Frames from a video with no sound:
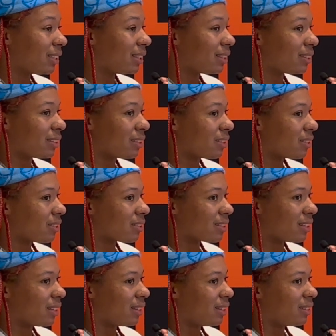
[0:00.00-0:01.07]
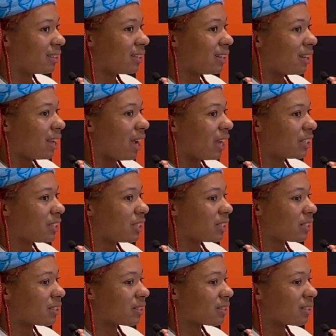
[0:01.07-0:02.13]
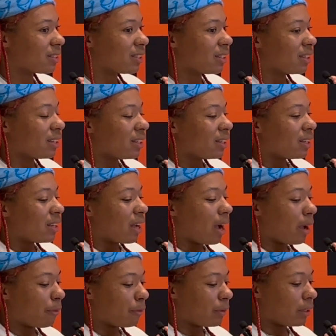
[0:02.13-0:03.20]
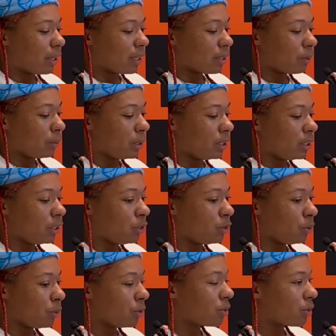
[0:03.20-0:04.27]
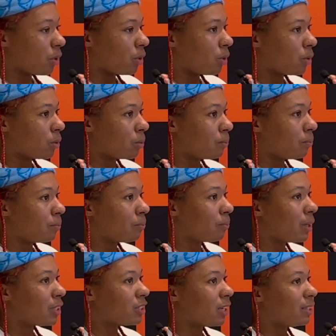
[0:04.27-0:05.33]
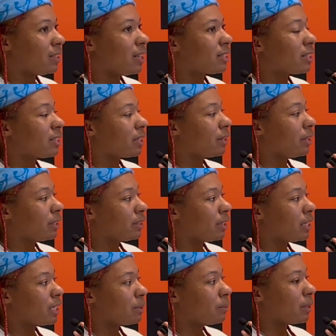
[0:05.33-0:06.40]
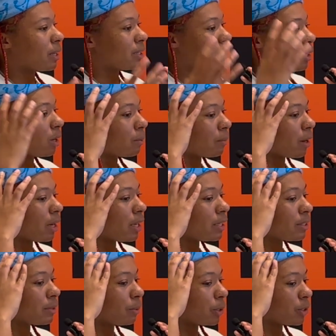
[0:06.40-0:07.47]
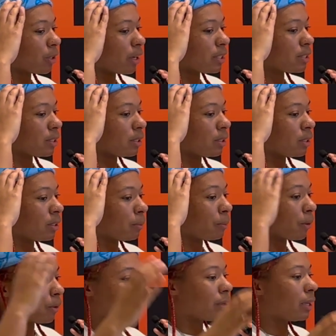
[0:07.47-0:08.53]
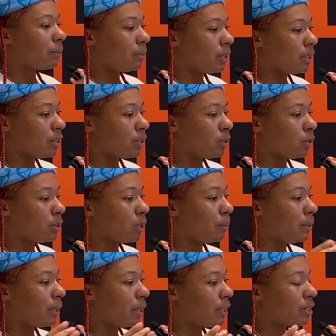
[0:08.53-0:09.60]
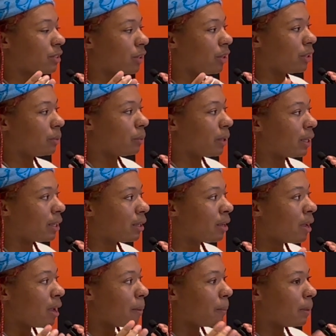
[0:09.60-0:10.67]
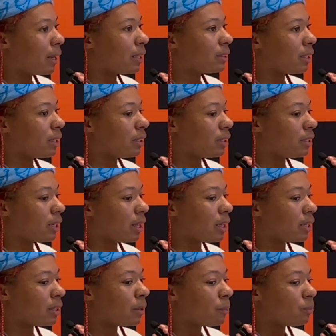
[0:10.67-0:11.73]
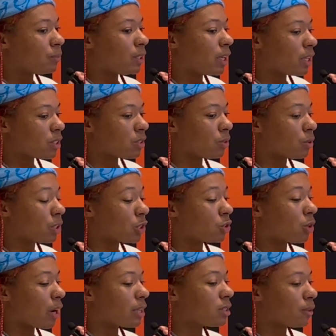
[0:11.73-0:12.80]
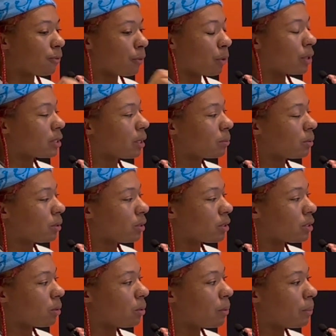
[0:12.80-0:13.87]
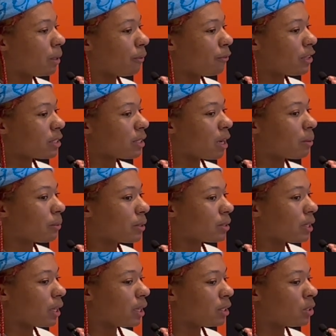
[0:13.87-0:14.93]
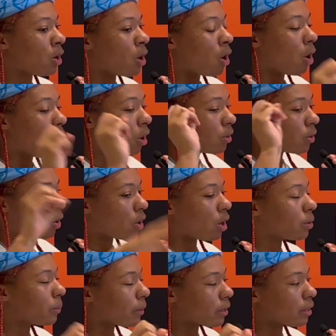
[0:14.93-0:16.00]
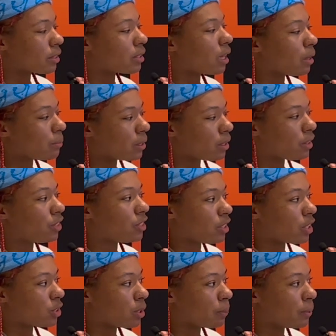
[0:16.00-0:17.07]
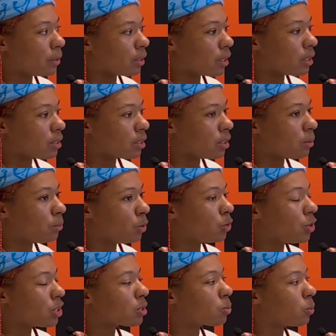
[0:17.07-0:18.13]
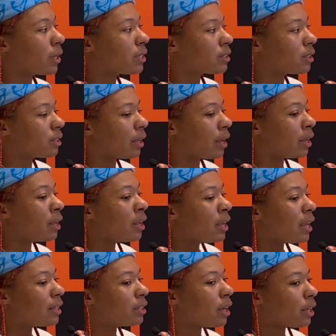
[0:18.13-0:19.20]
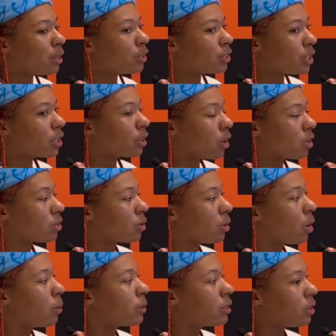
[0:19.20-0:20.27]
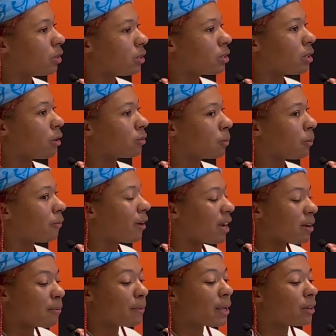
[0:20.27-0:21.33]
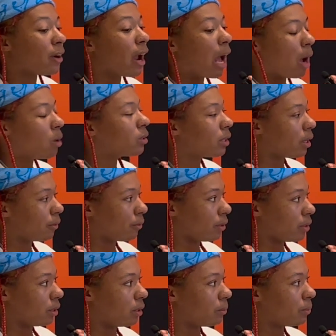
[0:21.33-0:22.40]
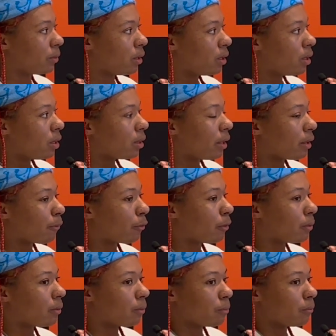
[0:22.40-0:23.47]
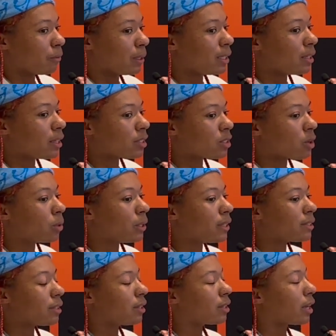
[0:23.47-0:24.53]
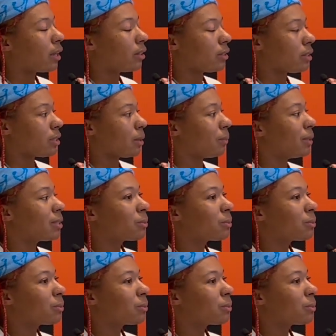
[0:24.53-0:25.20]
It is, and I just I feel like we do so much unnecessary things because in our minds we're trying to program these youth to be a certain way. But at the end of the day, yes, you could try to force something on someone, but if it's not retained, all the hard work and the time and energy that you're putting into them, you just wasted that. And that energy can also go into yourself to provide a better outlet for them. Yeah. Like for me, it's so easy to cater to someone.